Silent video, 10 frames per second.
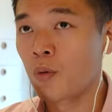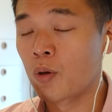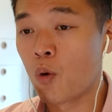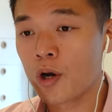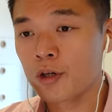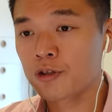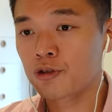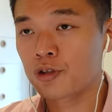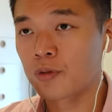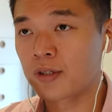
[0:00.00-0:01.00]
when I'm walking on the
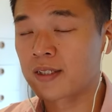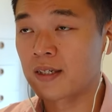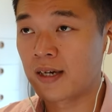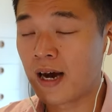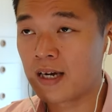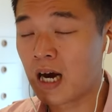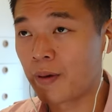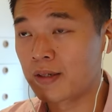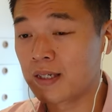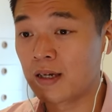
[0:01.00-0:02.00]
street, I see a guy
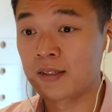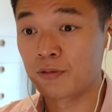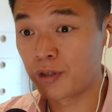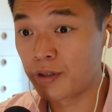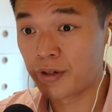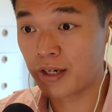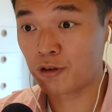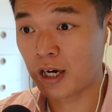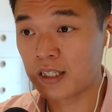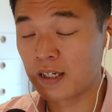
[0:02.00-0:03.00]
coming, I say, he's really, really
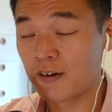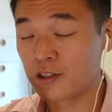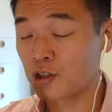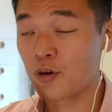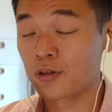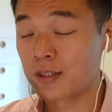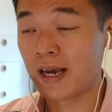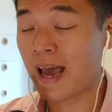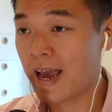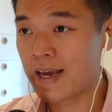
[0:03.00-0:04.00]
attractive. I just go out to say,
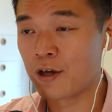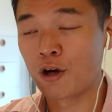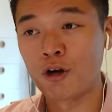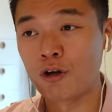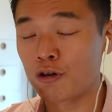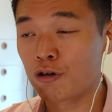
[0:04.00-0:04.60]
hey, you look